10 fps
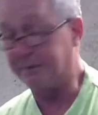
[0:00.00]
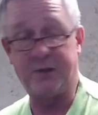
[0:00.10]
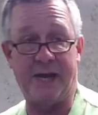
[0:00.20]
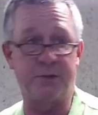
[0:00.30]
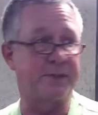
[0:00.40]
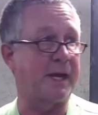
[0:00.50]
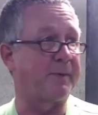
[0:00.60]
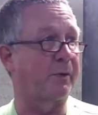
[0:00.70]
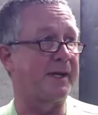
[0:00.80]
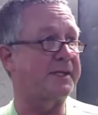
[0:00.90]
changed the type
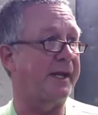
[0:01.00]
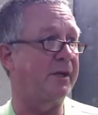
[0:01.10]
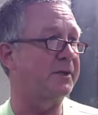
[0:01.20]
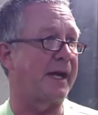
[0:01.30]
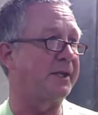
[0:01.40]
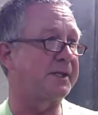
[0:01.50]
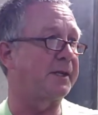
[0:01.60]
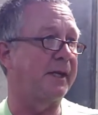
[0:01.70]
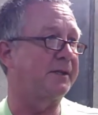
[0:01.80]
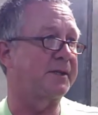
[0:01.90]
of grease they use.
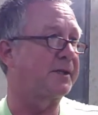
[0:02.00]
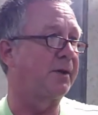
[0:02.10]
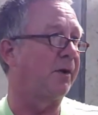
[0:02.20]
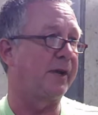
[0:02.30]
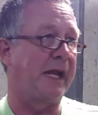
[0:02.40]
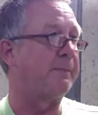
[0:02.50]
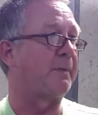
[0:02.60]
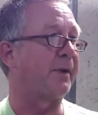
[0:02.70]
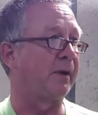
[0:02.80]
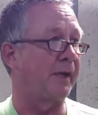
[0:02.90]
It's too hard to keep
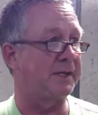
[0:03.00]
up on all that